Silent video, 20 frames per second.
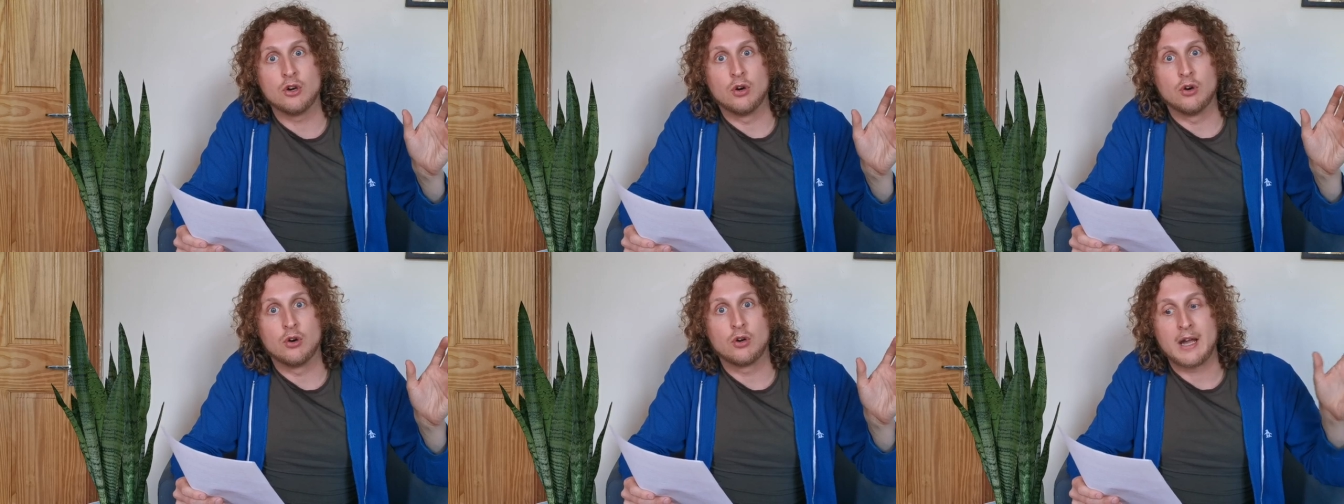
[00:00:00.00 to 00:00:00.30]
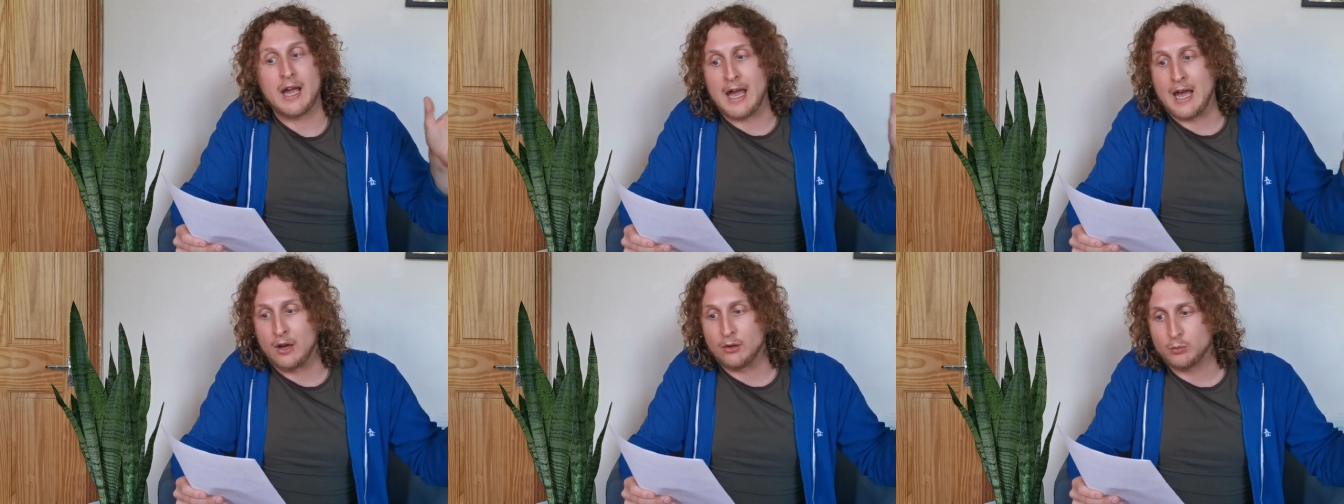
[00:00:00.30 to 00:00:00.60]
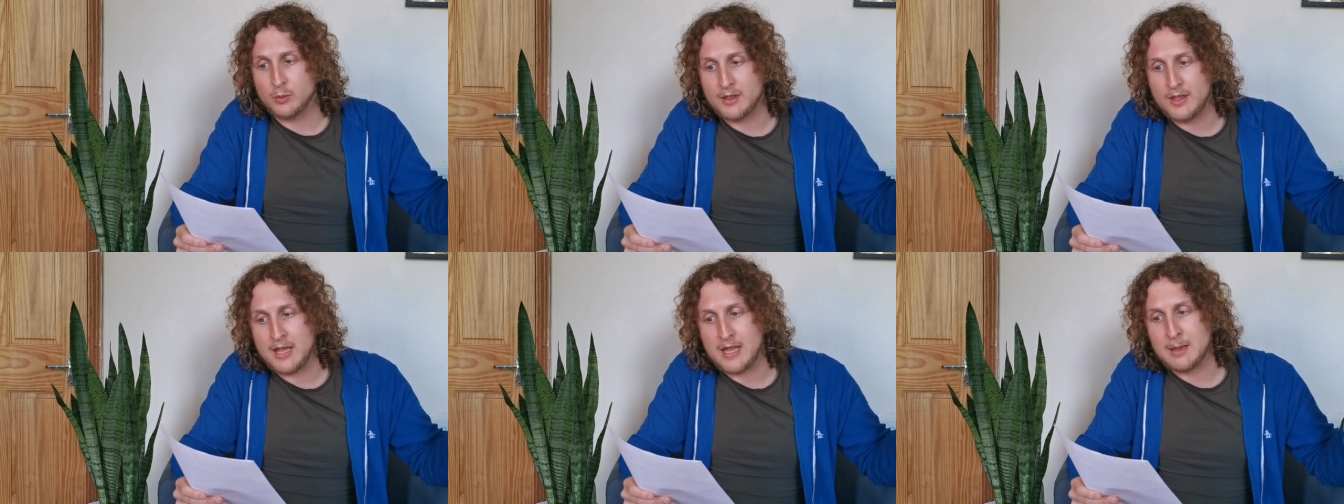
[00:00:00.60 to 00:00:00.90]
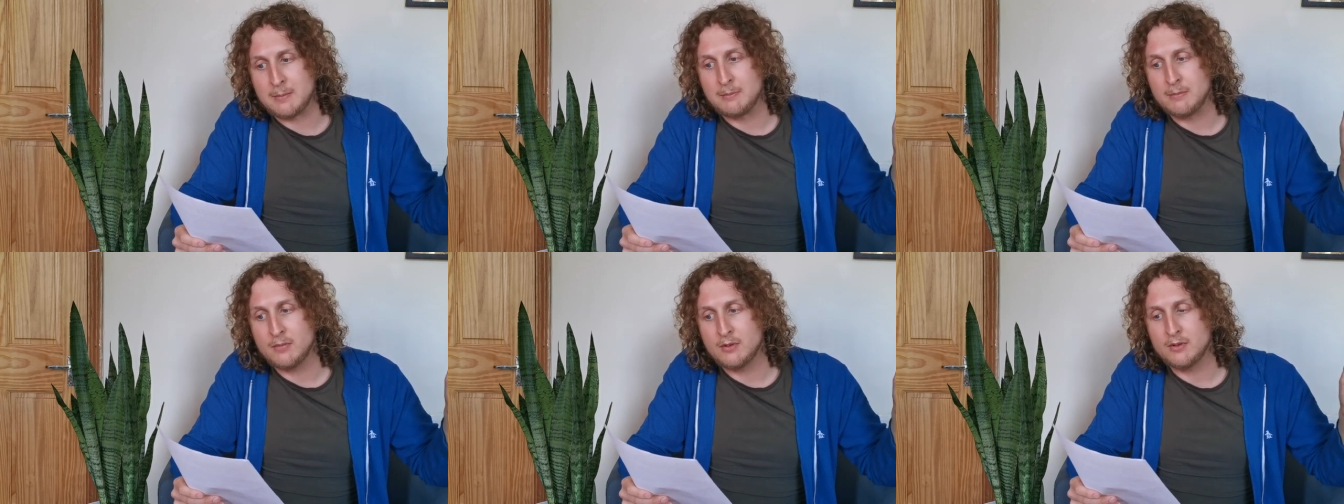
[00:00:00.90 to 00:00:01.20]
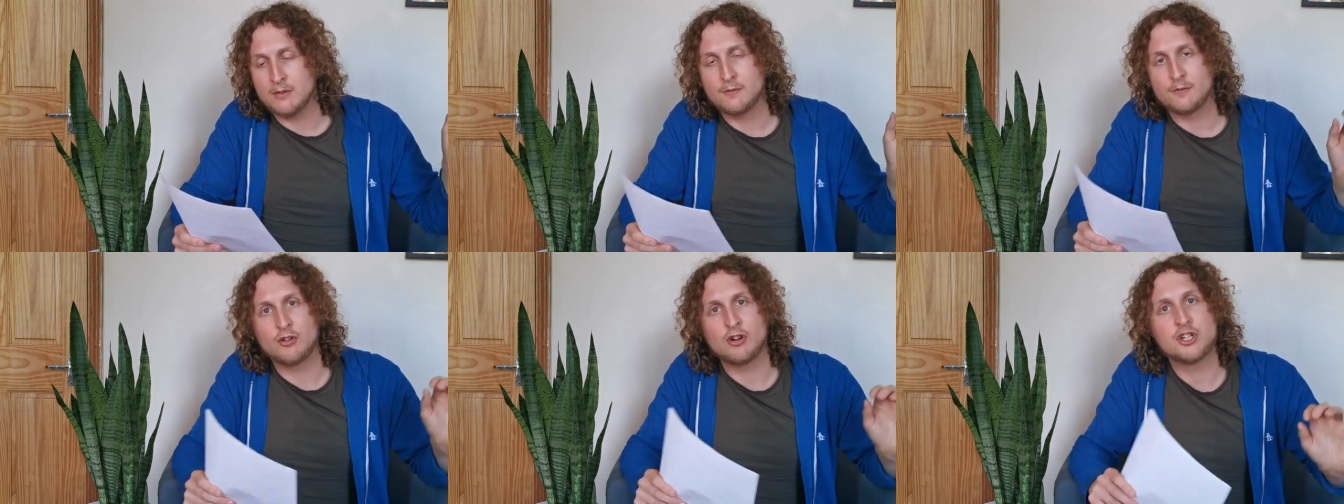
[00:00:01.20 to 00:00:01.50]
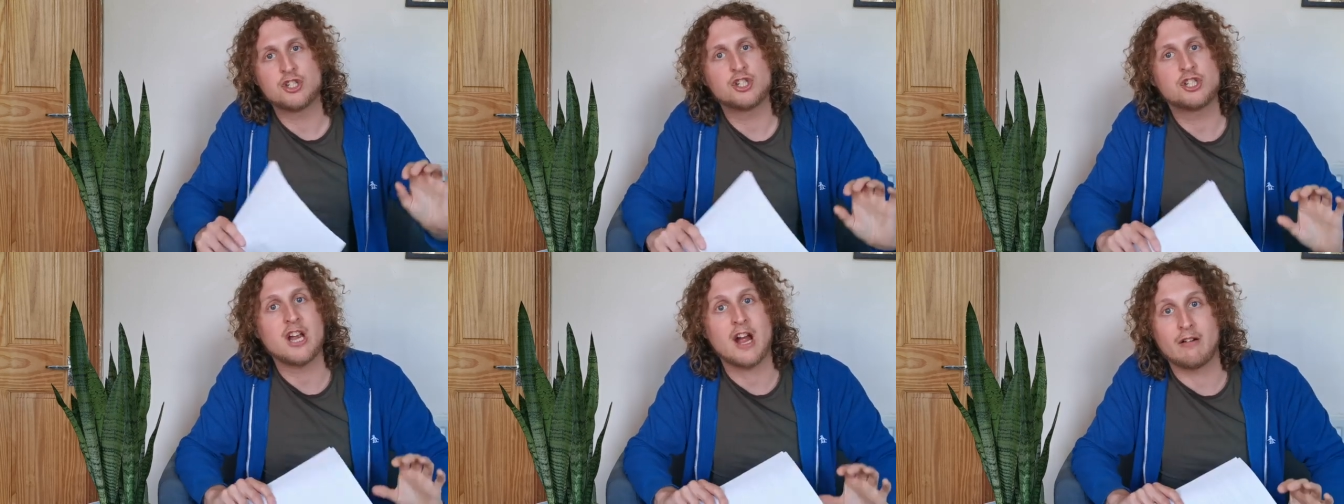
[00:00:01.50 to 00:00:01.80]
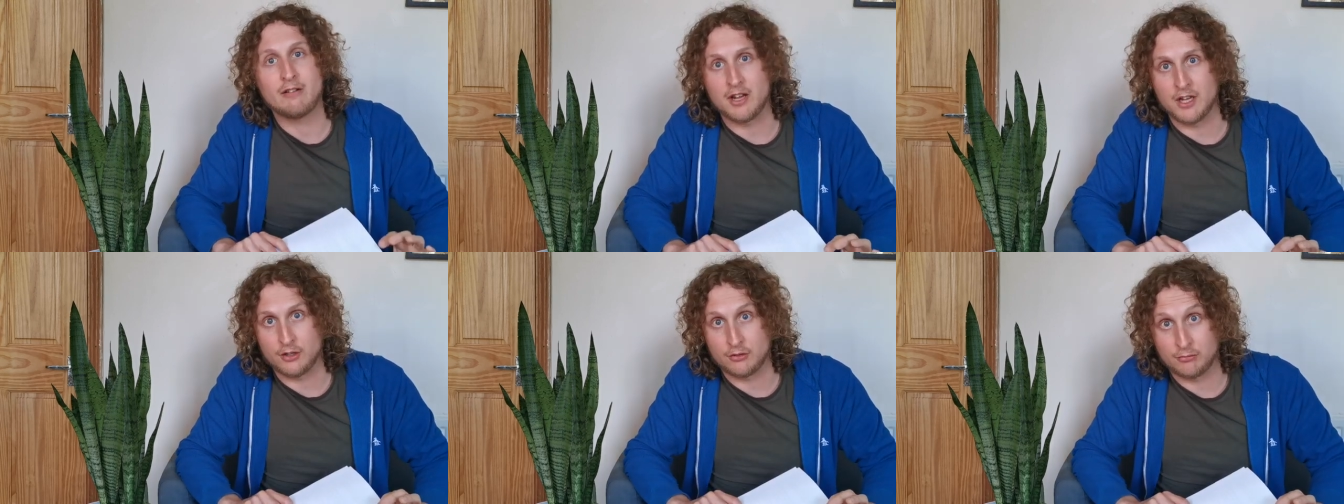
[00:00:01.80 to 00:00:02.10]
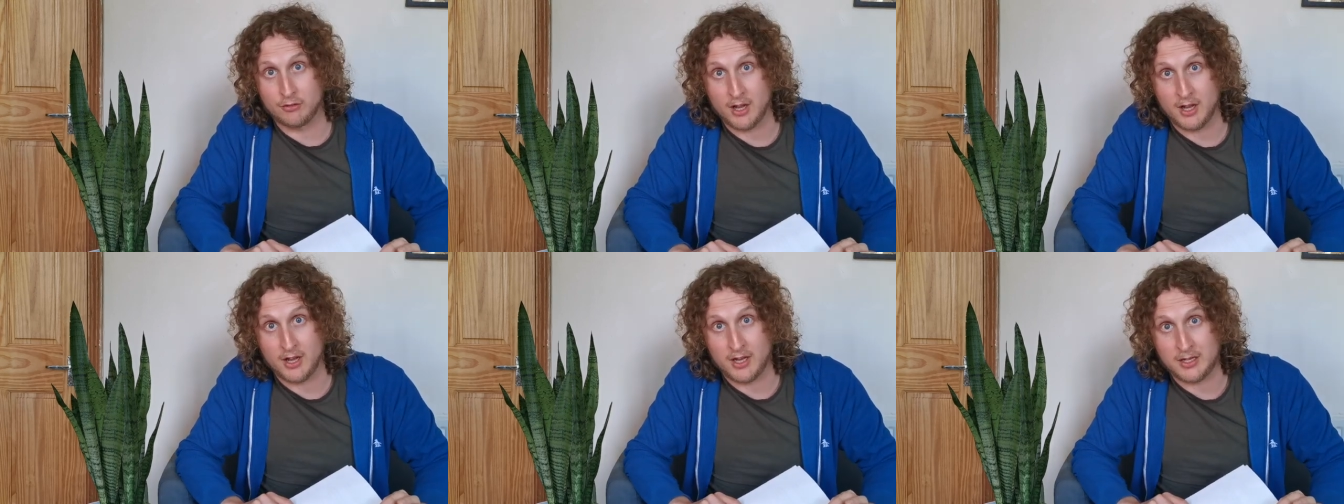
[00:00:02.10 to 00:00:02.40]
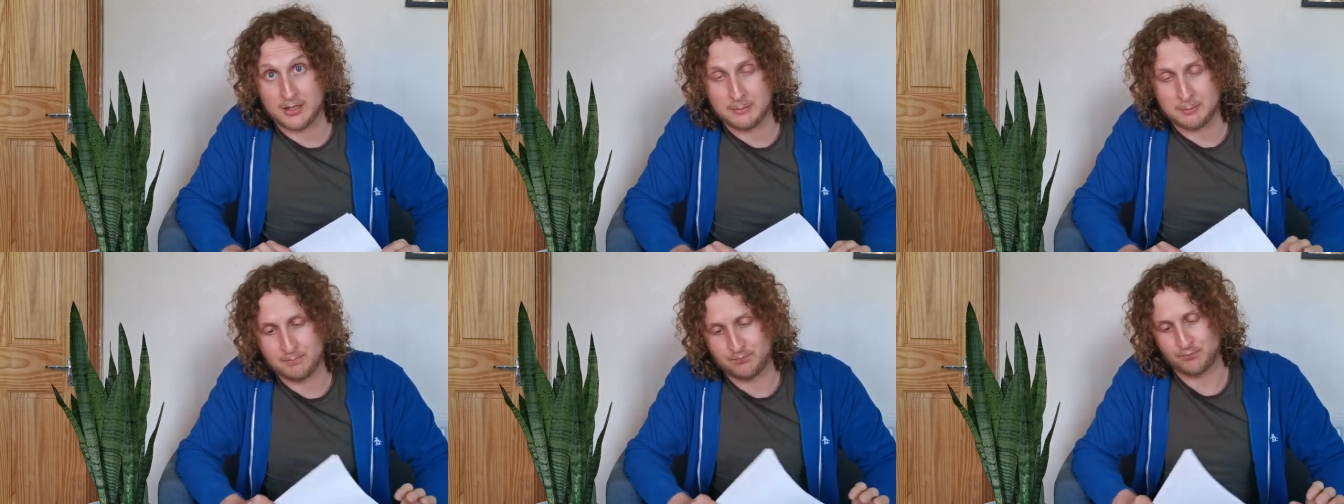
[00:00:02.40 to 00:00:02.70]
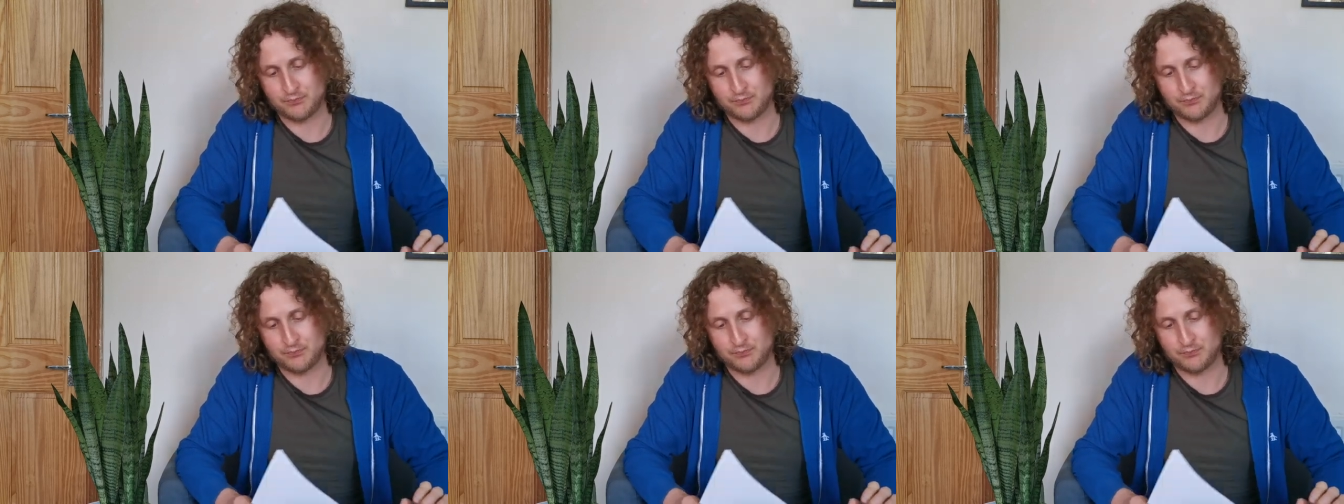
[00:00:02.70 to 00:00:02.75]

dog out with him for a chariot ride.